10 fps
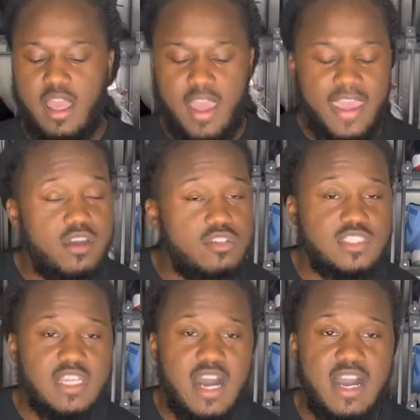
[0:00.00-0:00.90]
ankle
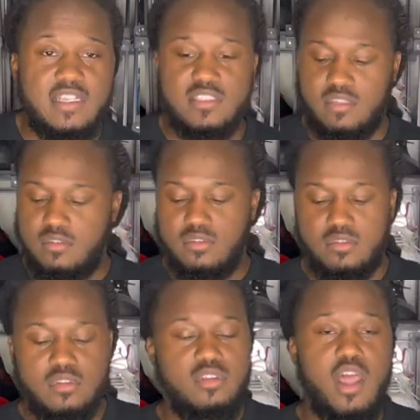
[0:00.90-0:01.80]
socks,
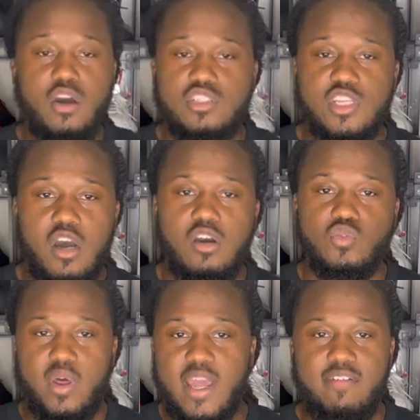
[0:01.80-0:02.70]
no
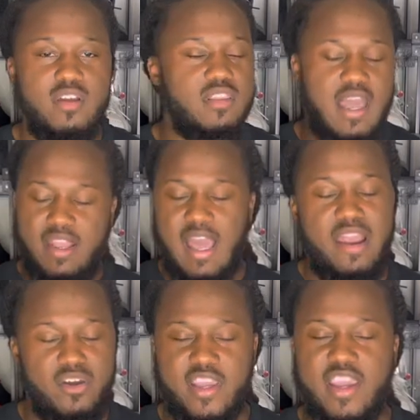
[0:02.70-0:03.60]
shows, whatever,
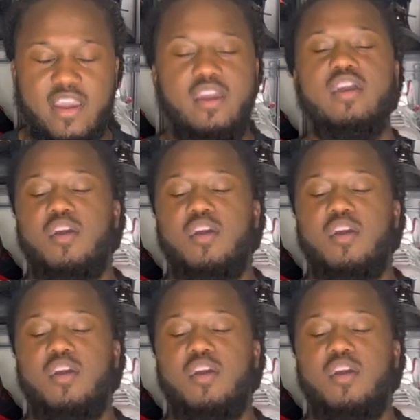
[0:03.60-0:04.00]
I don't care.